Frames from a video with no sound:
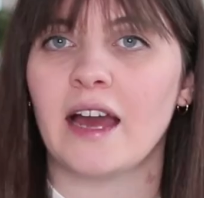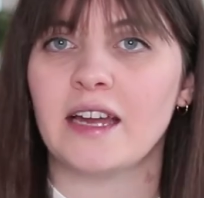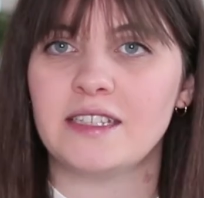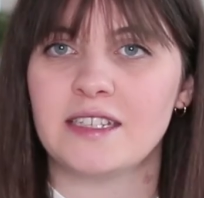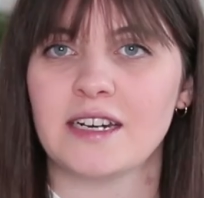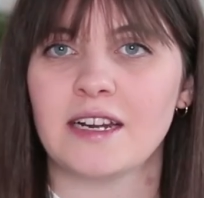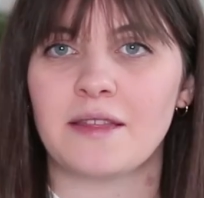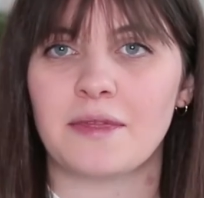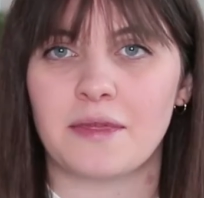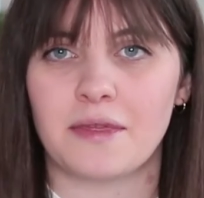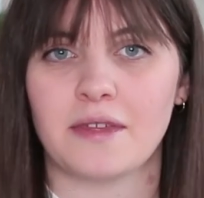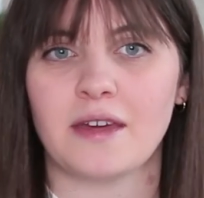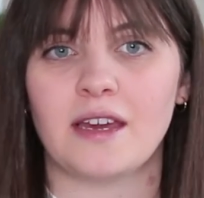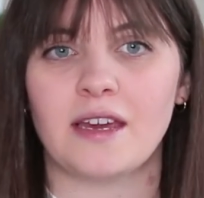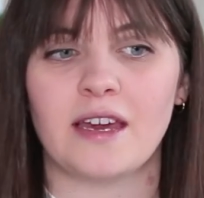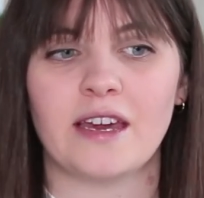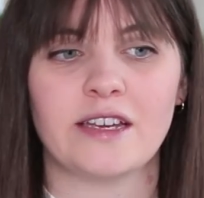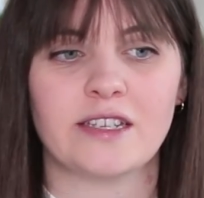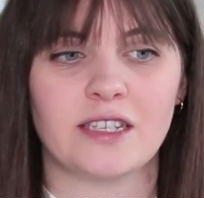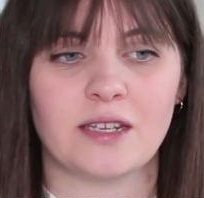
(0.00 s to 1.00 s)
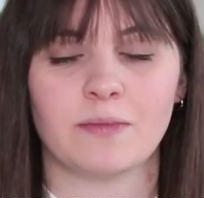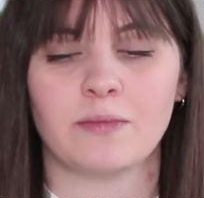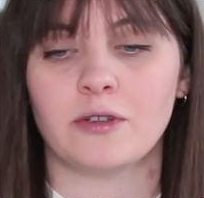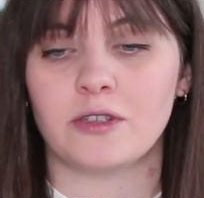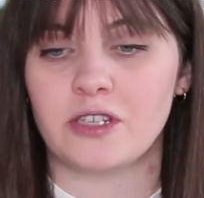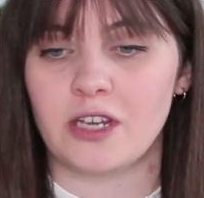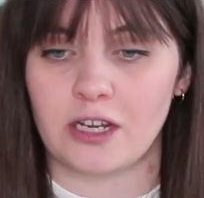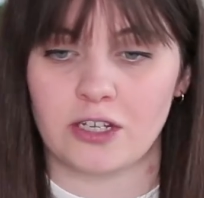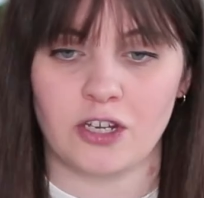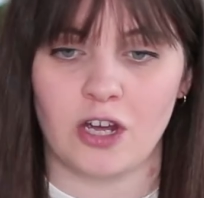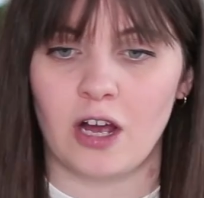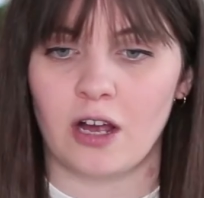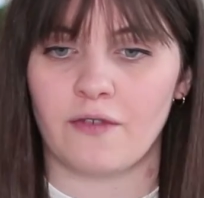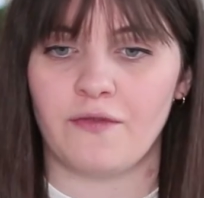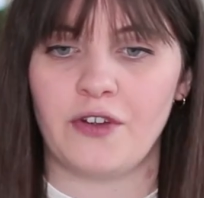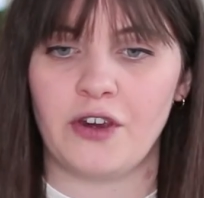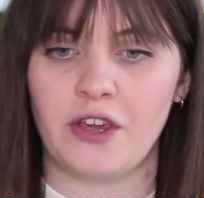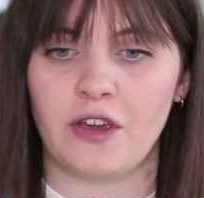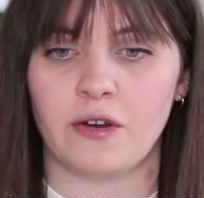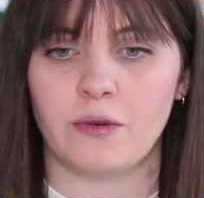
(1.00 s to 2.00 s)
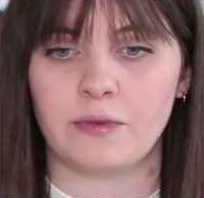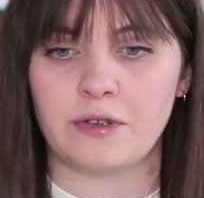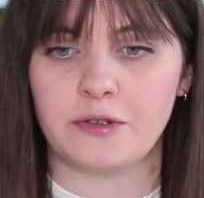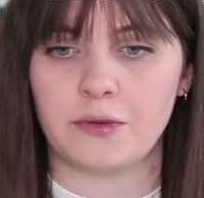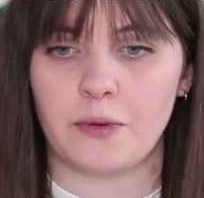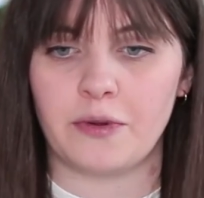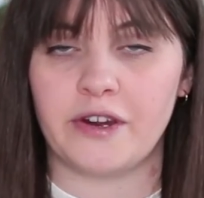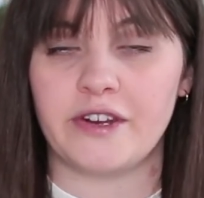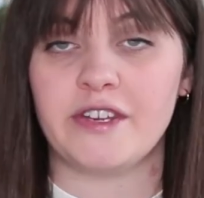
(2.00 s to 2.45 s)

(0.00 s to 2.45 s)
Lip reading: I didn't think a simple TikTok video was going